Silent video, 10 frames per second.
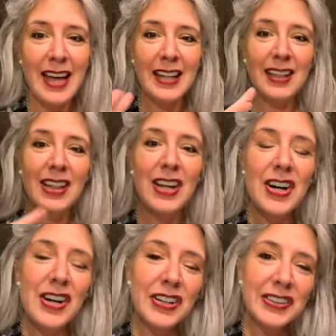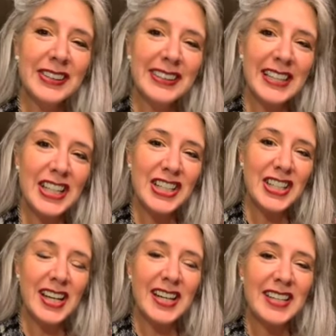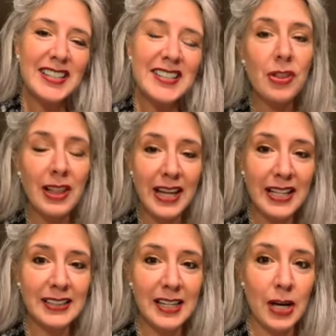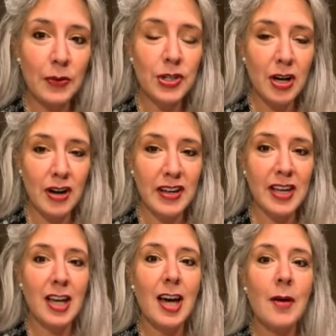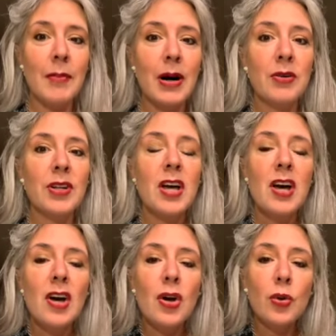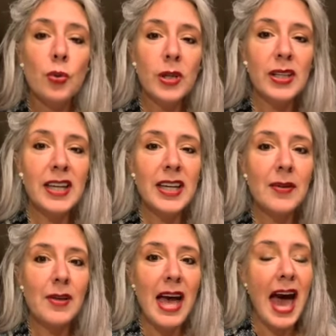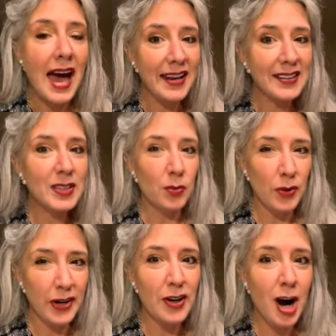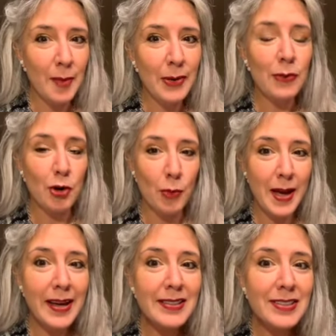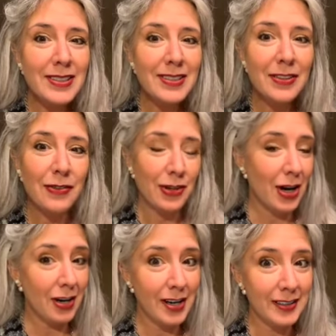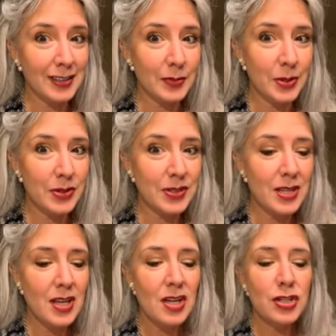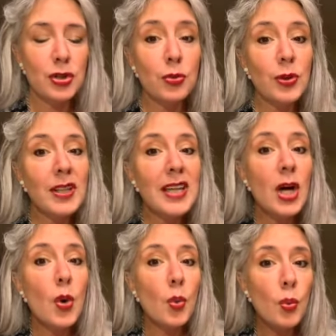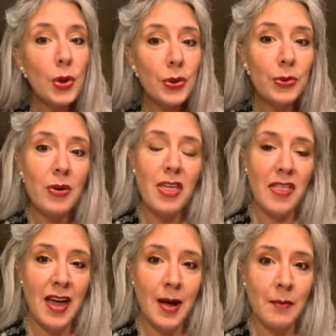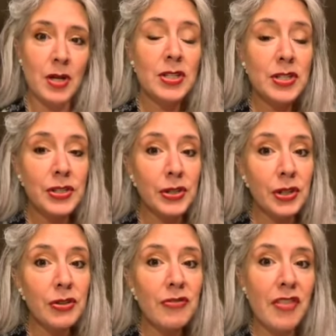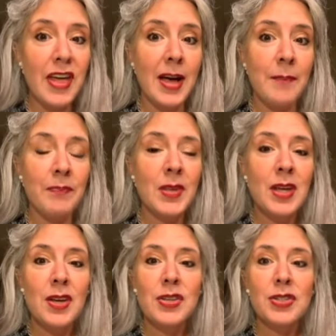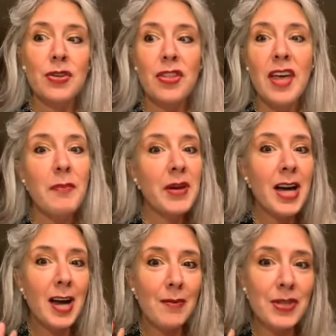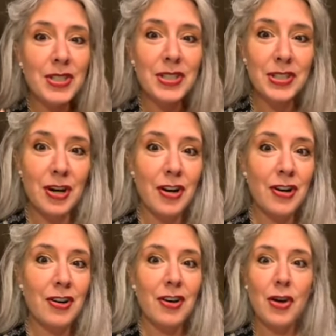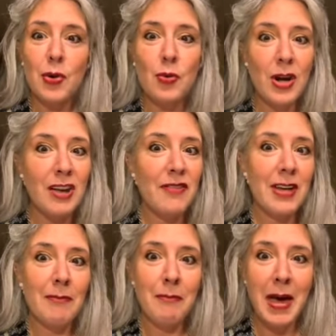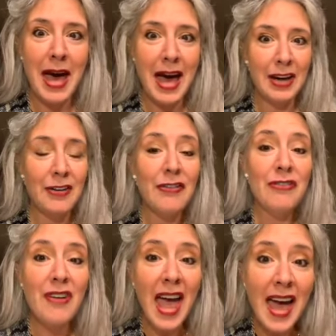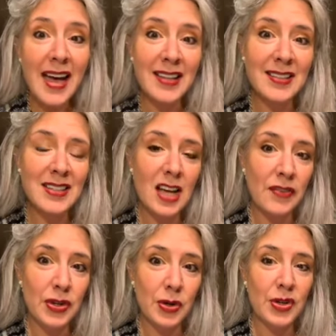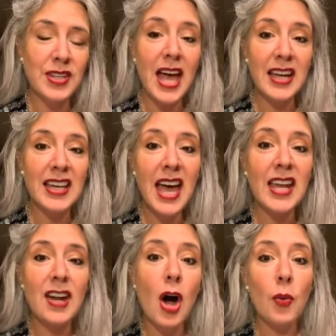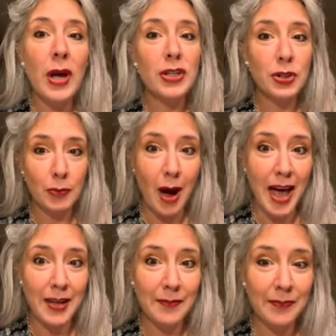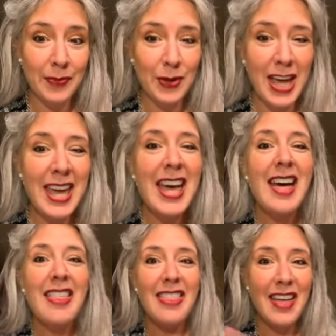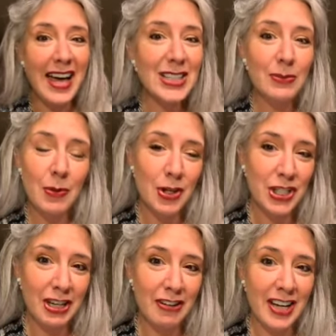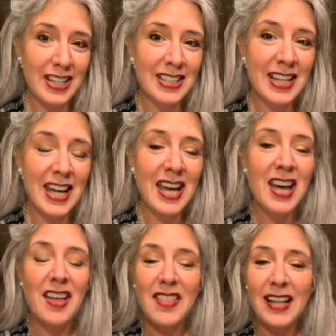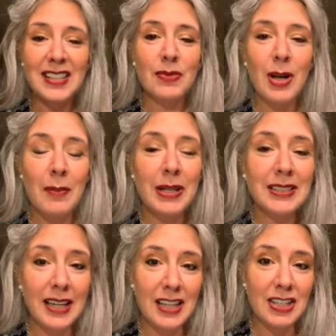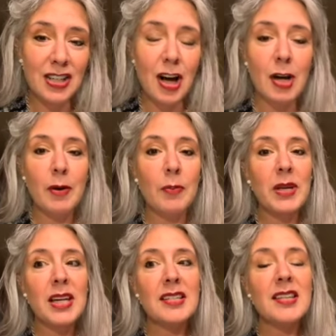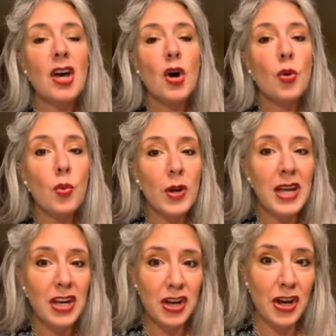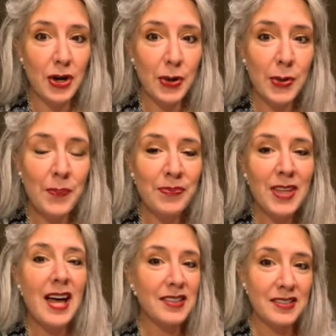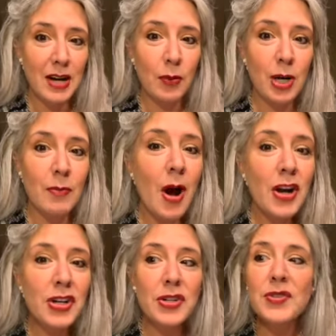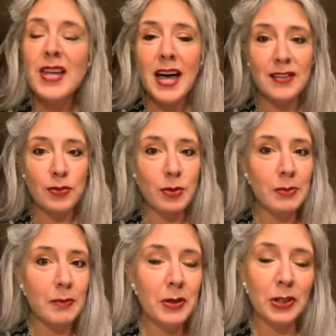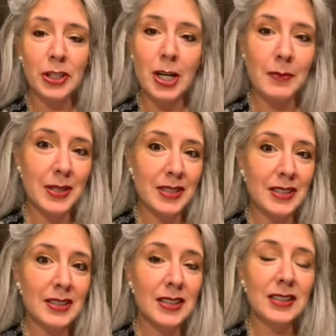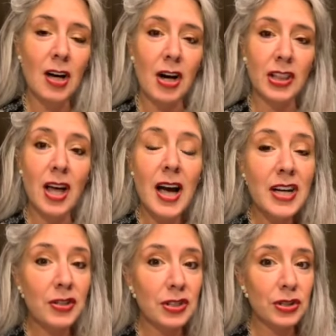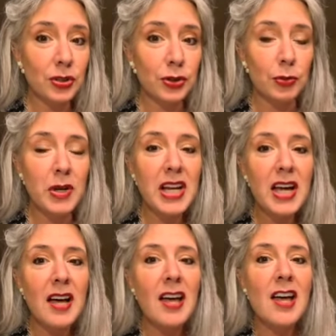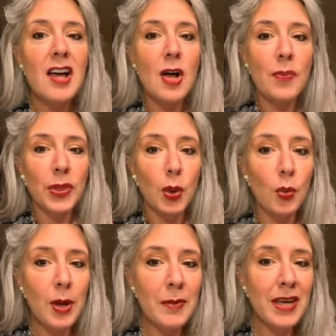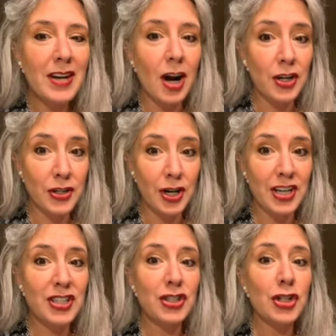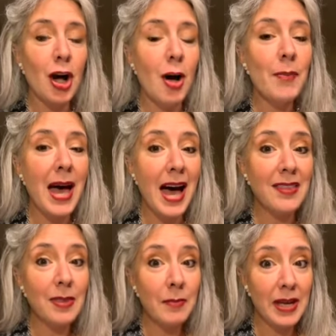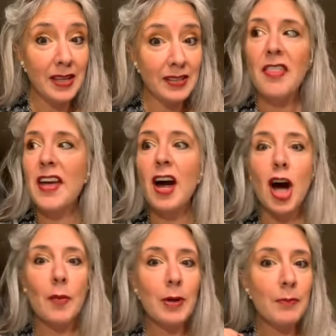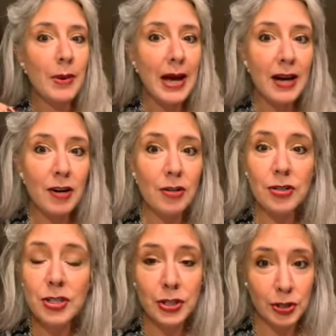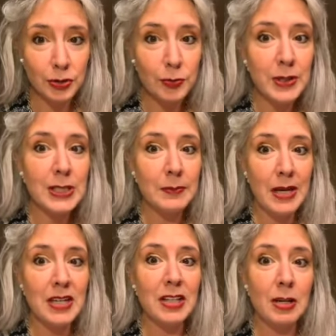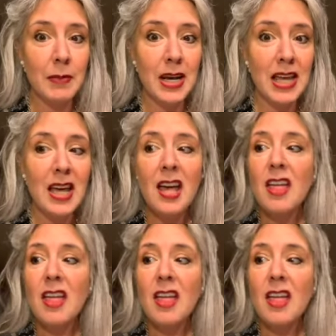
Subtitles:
Hello, sunshines. The ladies and I were talking about really adding some red carpet romance for our customers to really woo them, serve them, so they become stark, raving, mad fans of yours and cannot wait to buy. Okay, that's what we're sharing today. That's what I'm excited to talk about because we know as network marketers, as women building our businesses online using social media, women are starting to chomp at the bit. They are prepared to be spending their money.